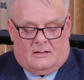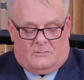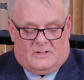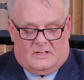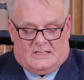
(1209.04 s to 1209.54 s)

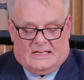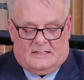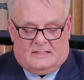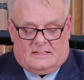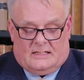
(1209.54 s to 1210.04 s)
with the
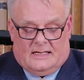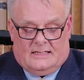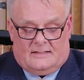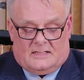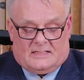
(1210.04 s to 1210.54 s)
attendant
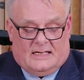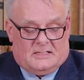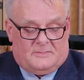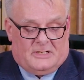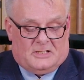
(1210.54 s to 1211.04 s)
delay to the
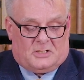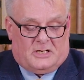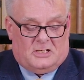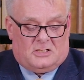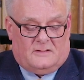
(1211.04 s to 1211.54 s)
estate's
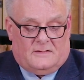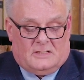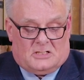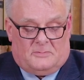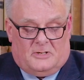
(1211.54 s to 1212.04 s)
administration and the
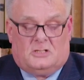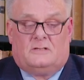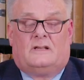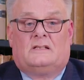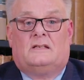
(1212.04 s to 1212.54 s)

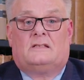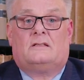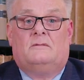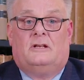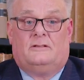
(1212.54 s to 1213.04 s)
distribution of
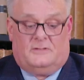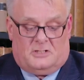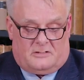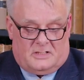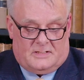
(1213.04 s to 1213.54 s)
assets to the
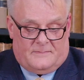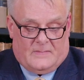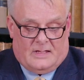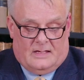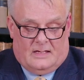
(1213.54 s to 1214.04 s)
beneficiaries,
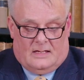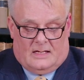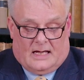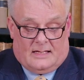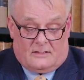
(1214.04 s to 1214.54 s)

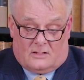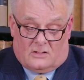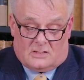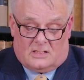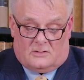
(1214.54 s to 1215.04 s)
and the
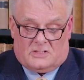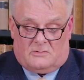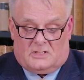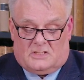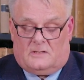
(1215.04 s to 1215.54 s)
cost
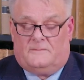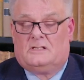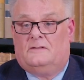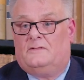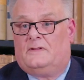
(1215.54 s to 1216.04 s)
consequences,
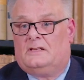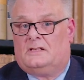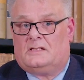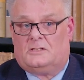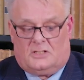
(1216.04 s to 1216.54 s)
obviously, of
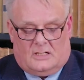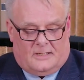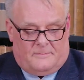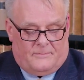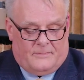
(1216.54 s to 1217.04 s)
defending such a claim.